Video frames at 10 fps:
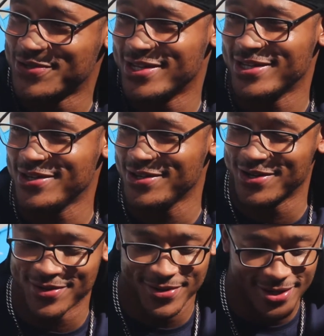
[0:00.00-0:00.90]
to it,
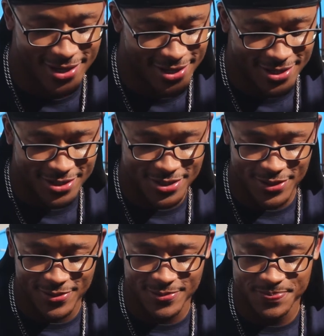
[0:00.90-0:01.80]

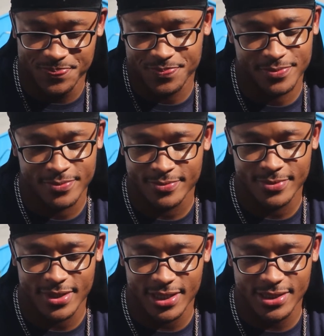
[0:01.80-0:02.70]
So
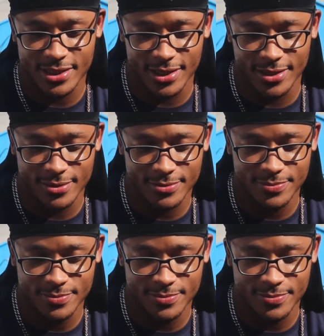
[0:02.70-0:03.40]
it's a